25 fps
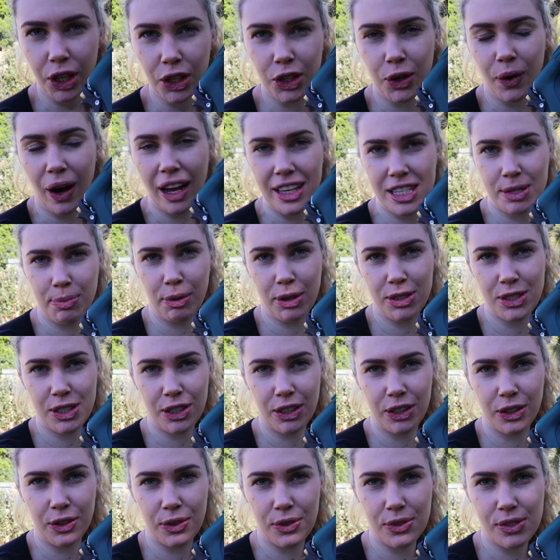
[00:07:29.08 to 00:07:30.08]
You aren't supposed to
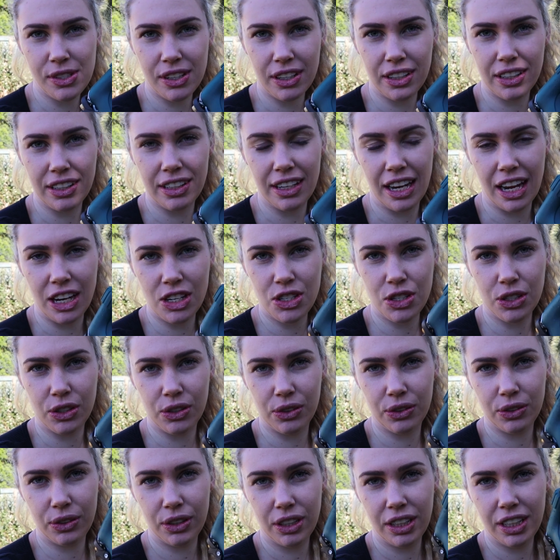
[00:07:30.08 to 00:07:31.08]
use
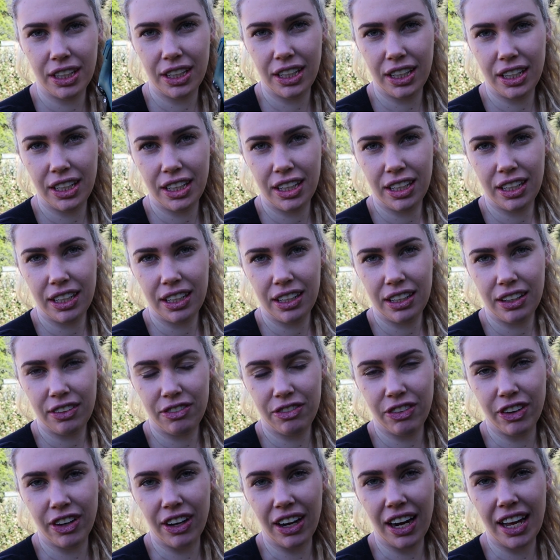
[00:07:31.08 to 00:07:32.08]
natural
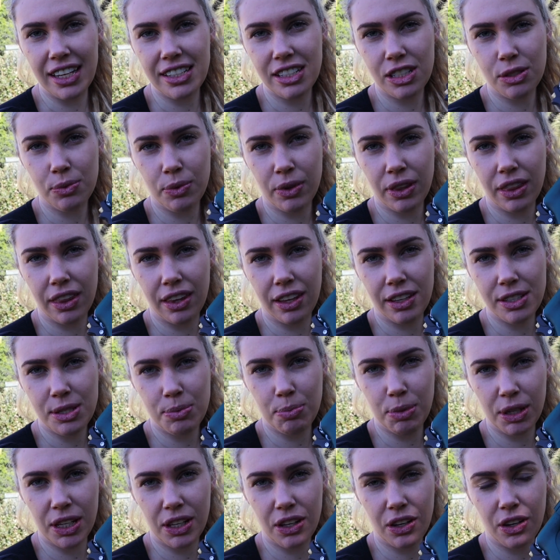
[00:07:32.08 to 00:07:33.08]
fertilizers with this
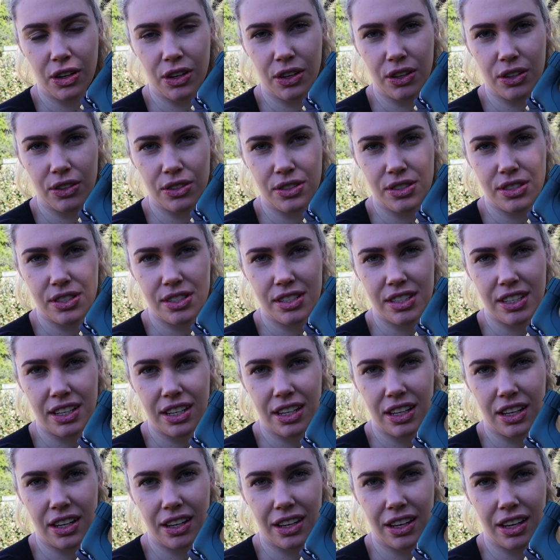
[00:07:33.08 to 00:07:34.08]
because
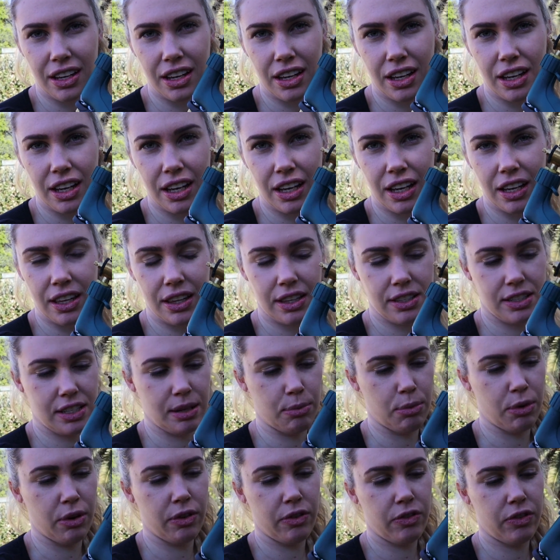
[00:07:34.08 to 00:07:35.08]

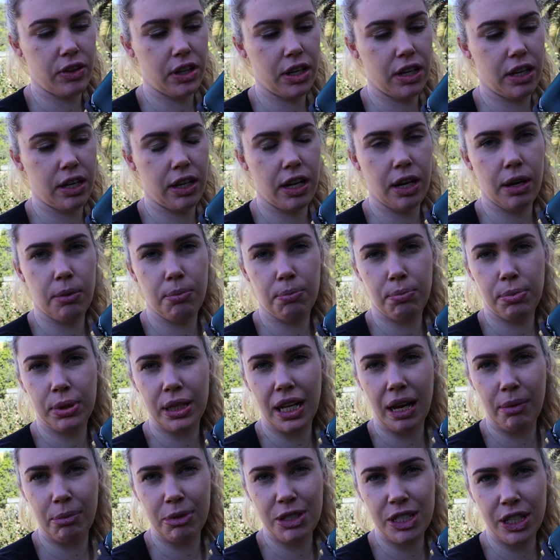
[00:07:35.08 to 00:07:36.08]
some of the
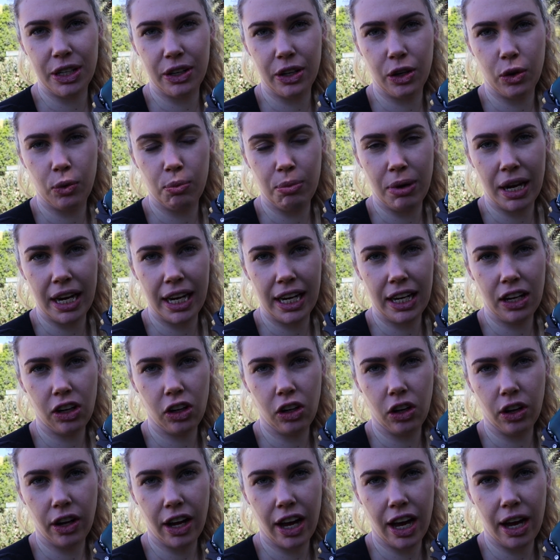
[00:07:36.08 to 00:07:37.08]
plant material may
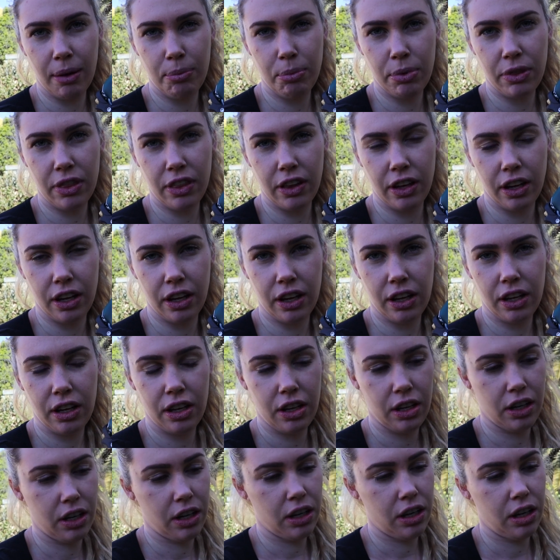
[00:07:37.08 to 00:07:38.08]
clog up the
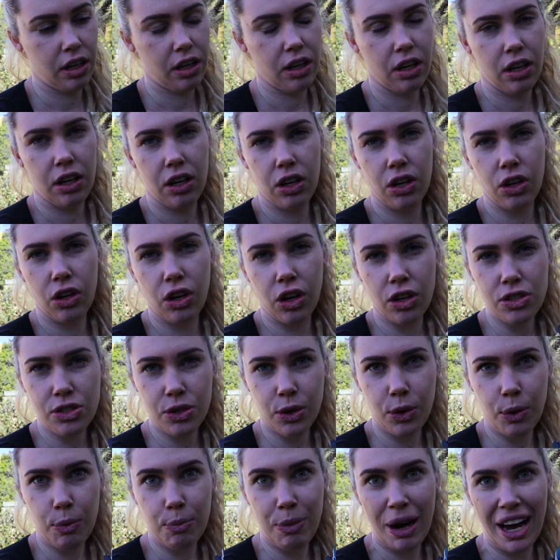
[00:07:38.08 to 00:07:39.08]

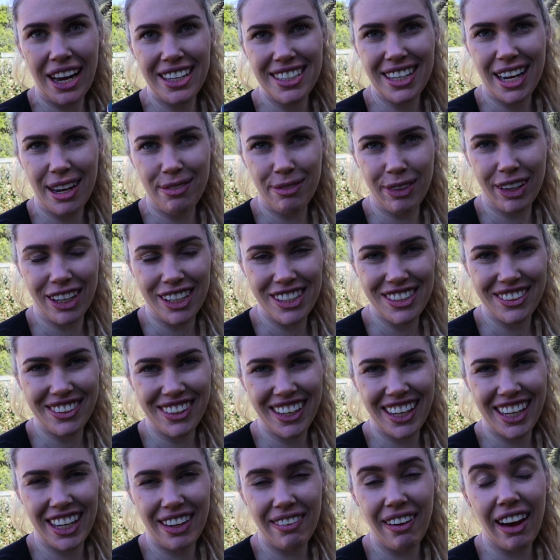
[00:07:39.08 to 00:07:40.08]
nozzle, but I'm going to do it
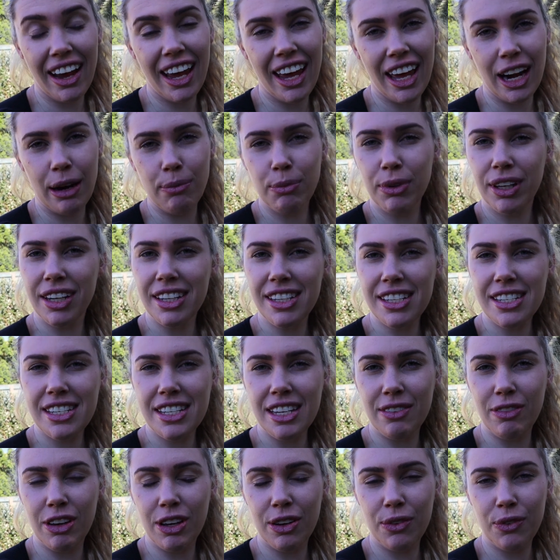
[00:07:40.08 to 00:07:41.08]
anyway, and I'm going to
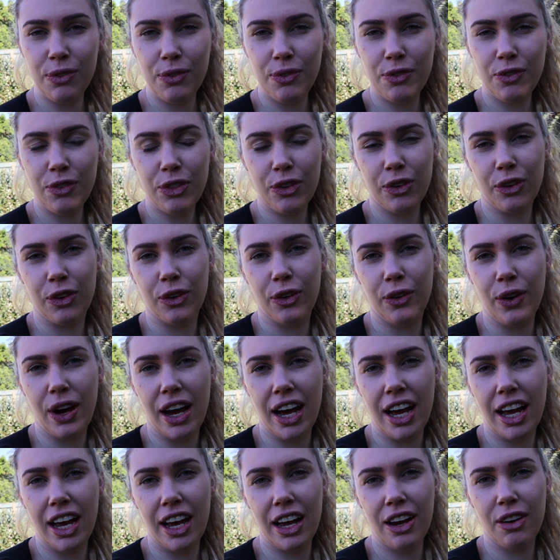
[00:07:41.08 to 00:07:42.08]
sieve it through
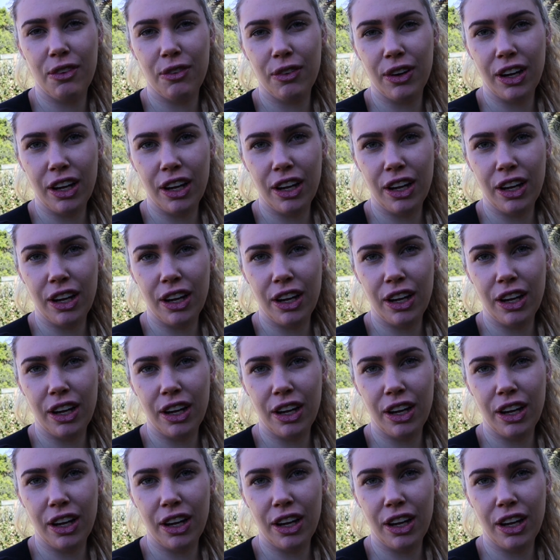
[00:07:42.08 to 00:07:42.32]
a